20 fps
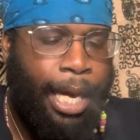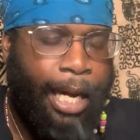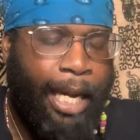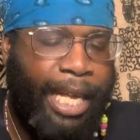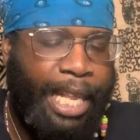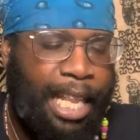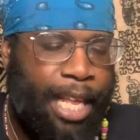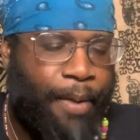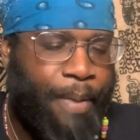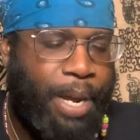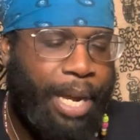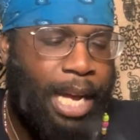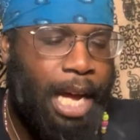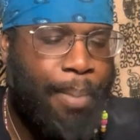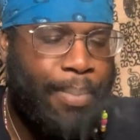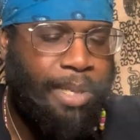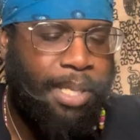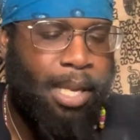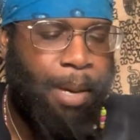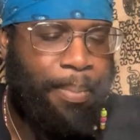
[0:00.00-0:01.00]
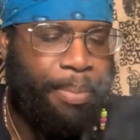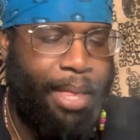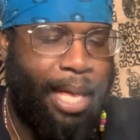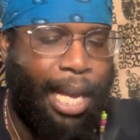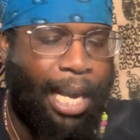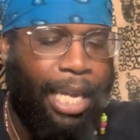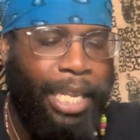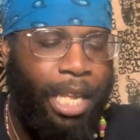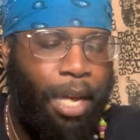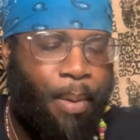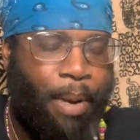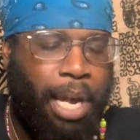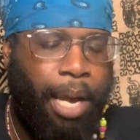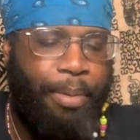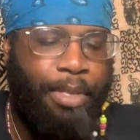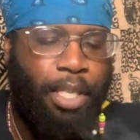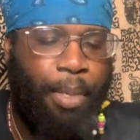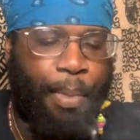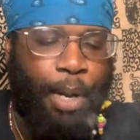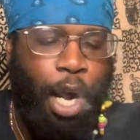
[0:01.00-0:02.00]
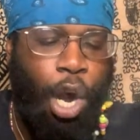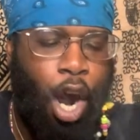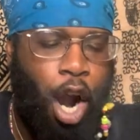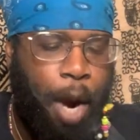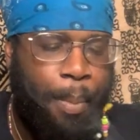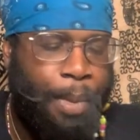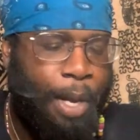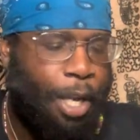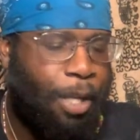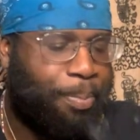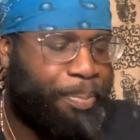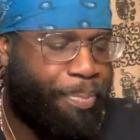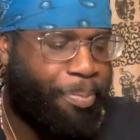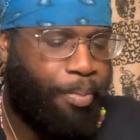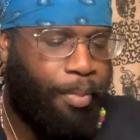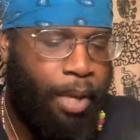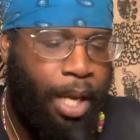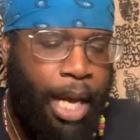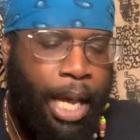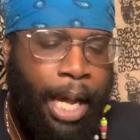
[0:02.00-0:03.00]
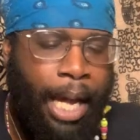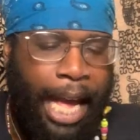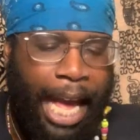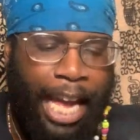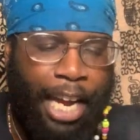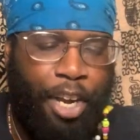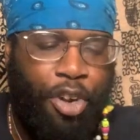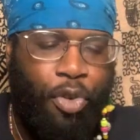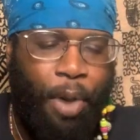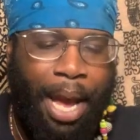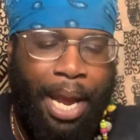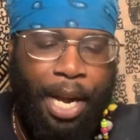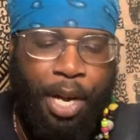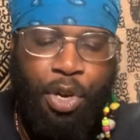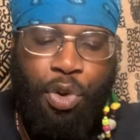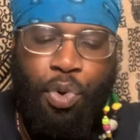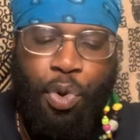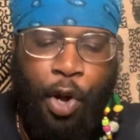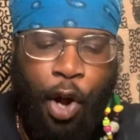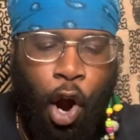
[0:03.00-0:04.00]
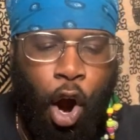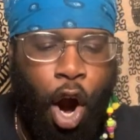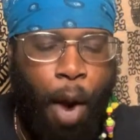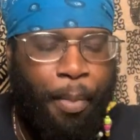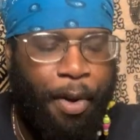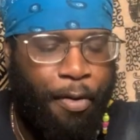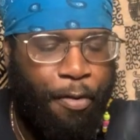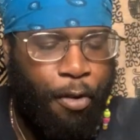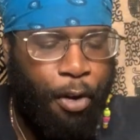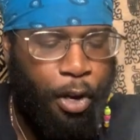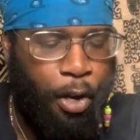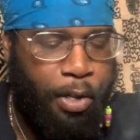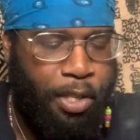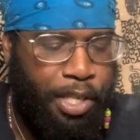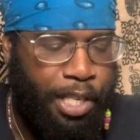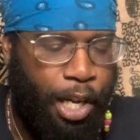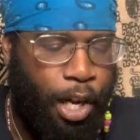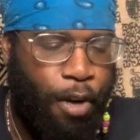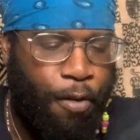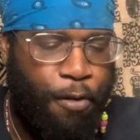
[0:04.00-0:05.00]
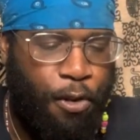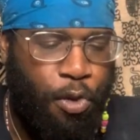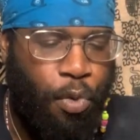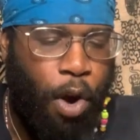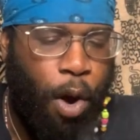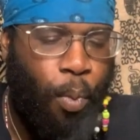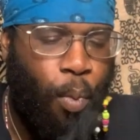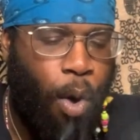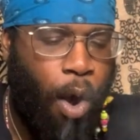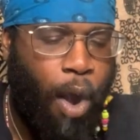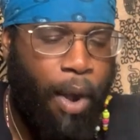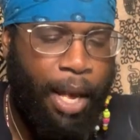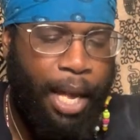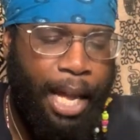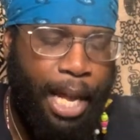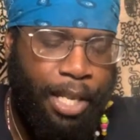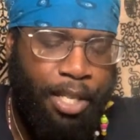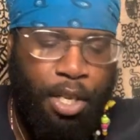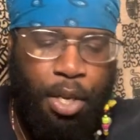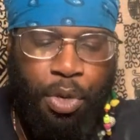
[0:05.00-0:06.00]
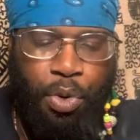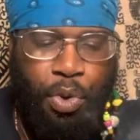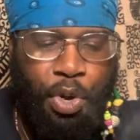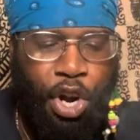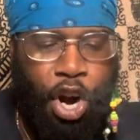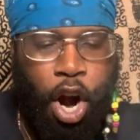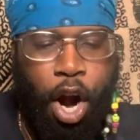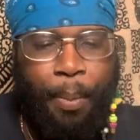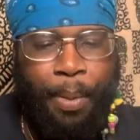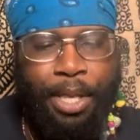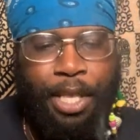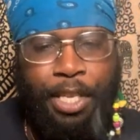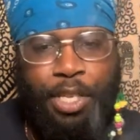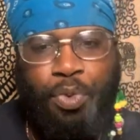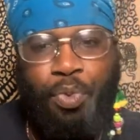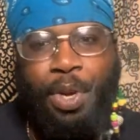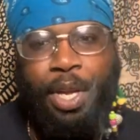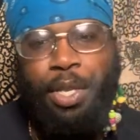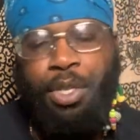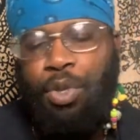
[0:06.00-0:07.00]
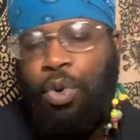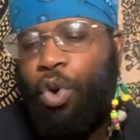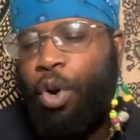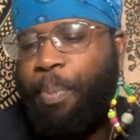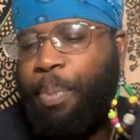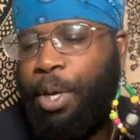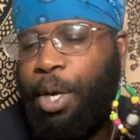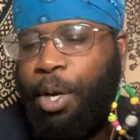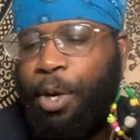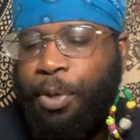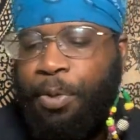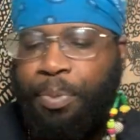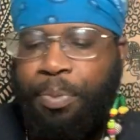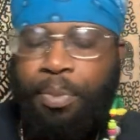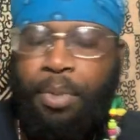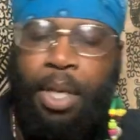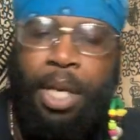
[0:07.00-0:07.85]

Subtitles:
clearing up something, clearing up some karma, and creating new karma for yourself. You are walking into new karma this week, Scorpio.